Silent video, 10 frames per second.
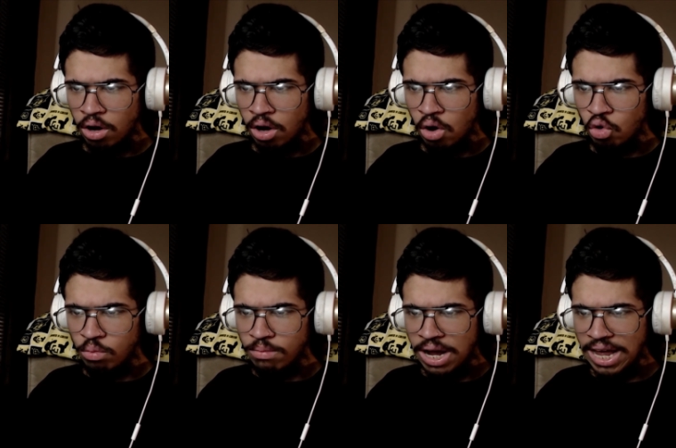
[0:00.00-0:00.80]

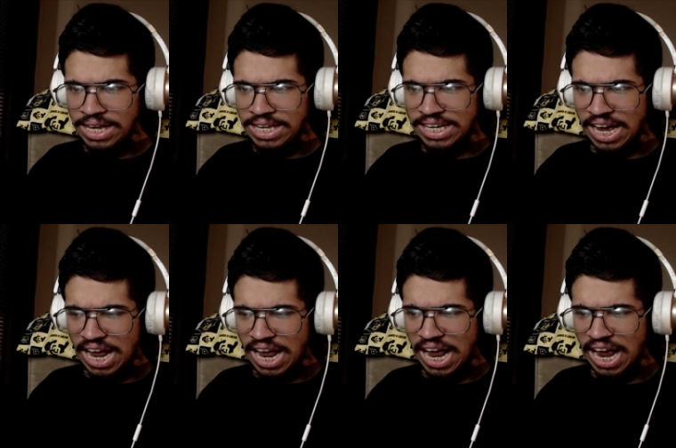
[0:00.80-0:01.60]
Oh my
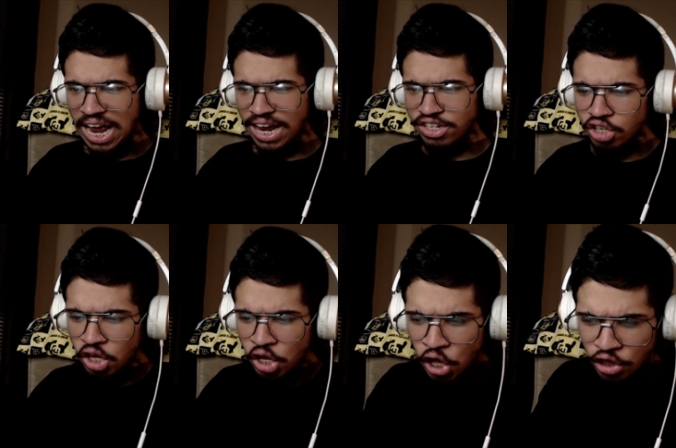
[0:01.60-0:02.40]
god! The
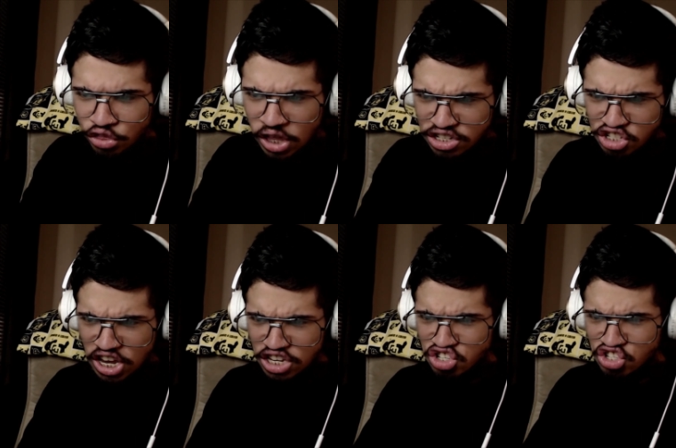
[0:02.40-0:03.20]
really, this
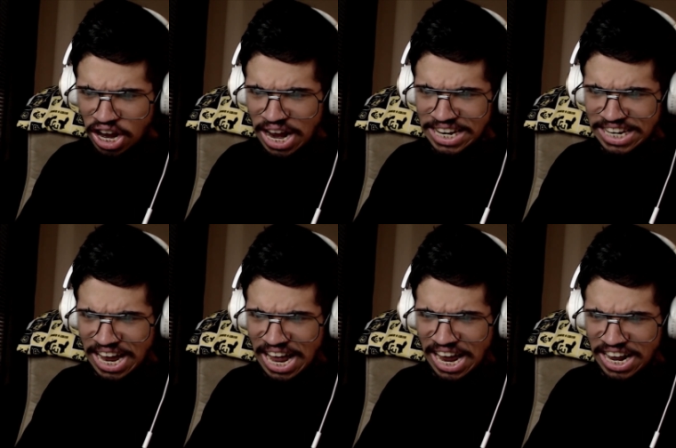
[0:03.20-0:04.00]
is
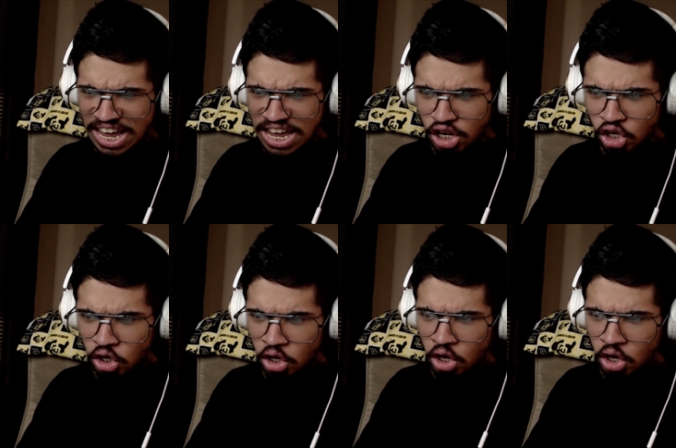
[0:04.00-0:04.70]
psychotic!